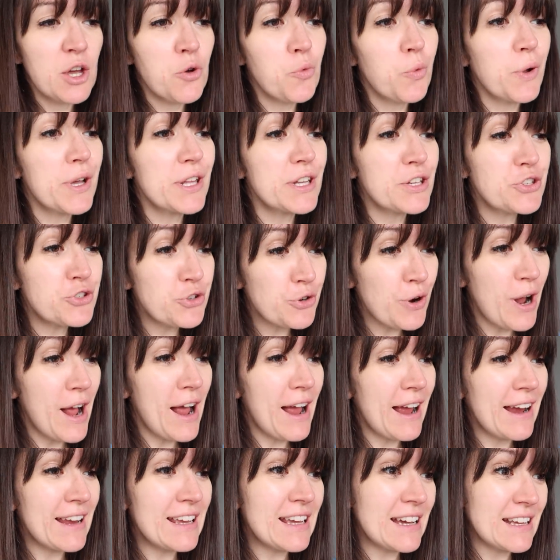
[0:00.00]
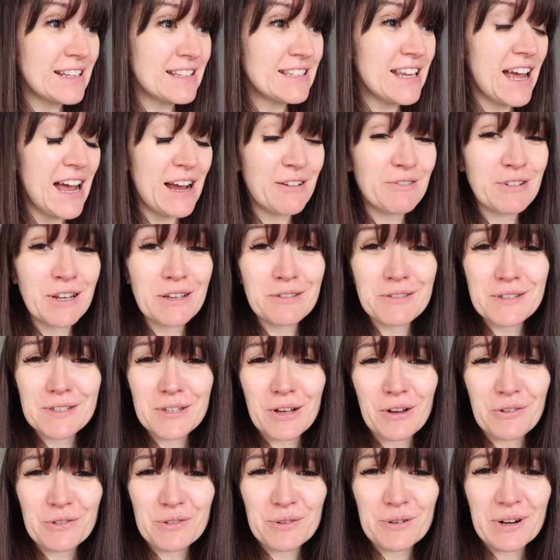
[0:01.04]
We're gonna try and download the
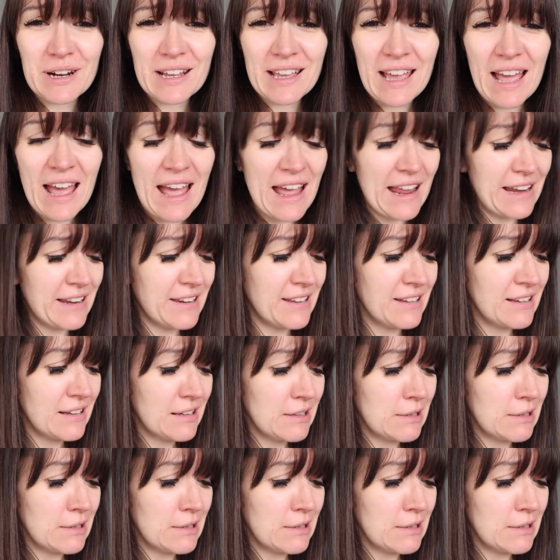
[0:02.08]
software again.